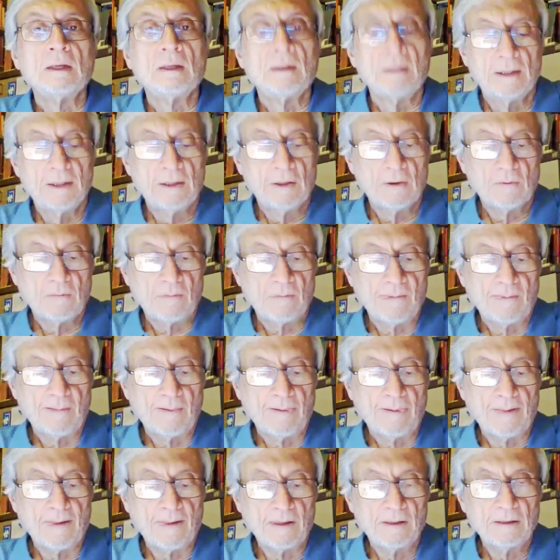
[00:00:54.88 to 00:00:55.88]
Now,
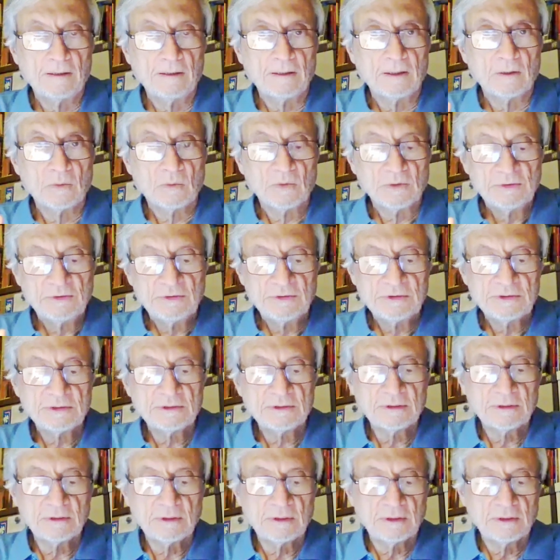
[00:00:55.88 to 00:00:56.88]
I want to
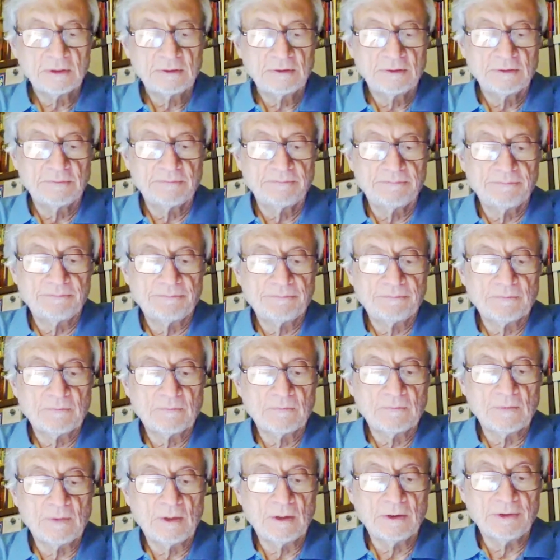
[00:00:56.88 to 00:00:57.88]
start,
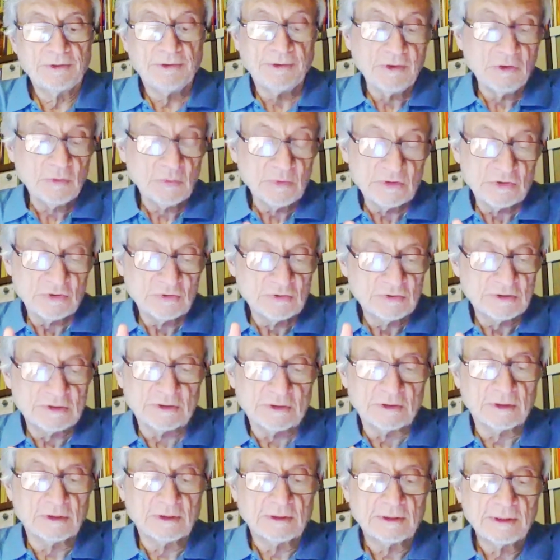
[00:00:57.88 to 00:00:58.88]
I think we should
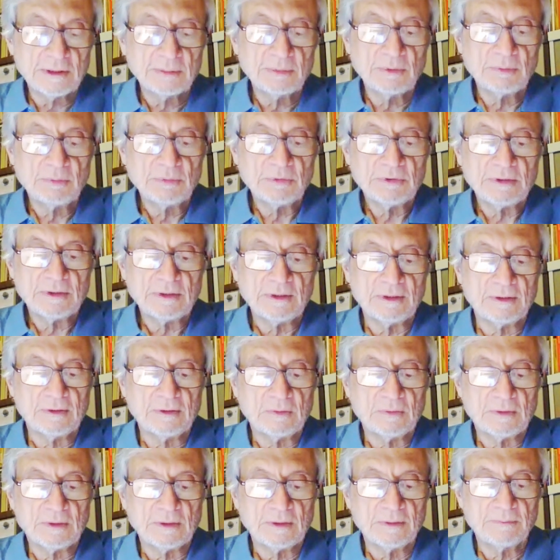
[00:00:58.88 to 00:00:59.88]
start, let me put it that
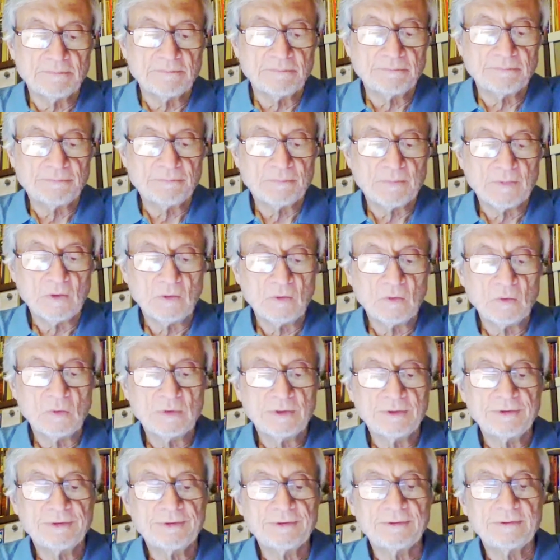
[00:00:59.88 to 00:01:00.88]
way,
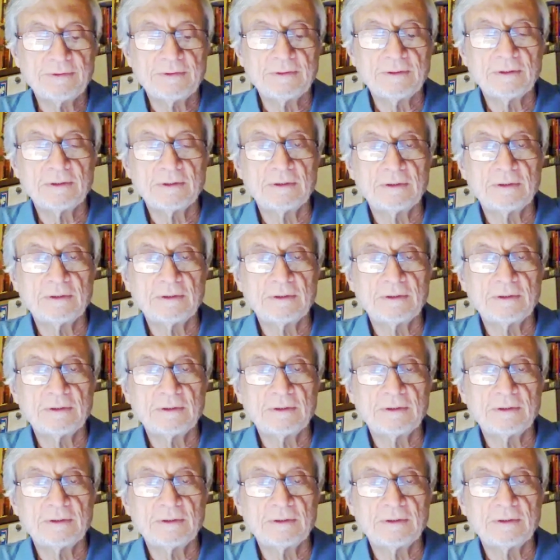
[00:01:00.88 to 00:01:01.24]
with the